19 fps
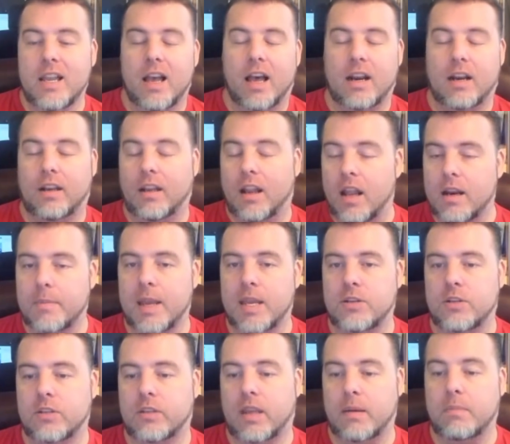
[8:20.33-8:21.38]
And a lot of
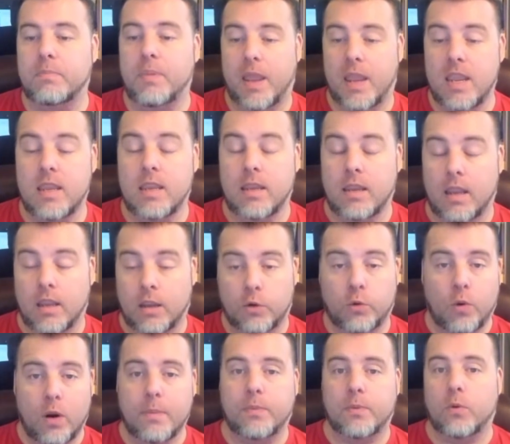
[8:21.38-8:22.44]
mages can be
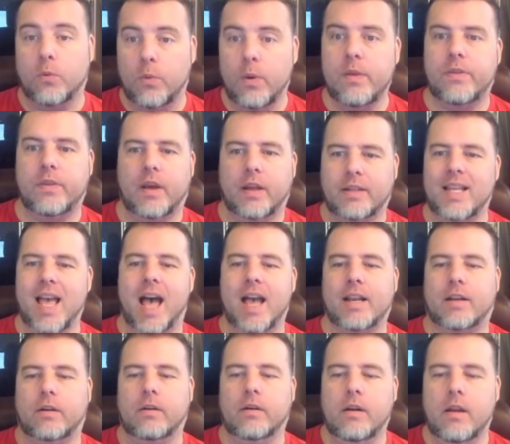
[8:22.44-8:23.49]
equipped with a
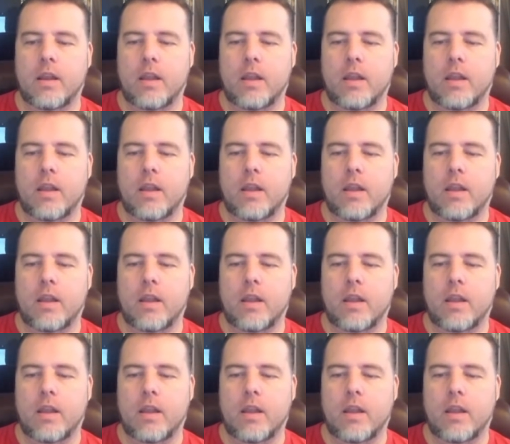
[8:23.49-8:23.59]
dagger,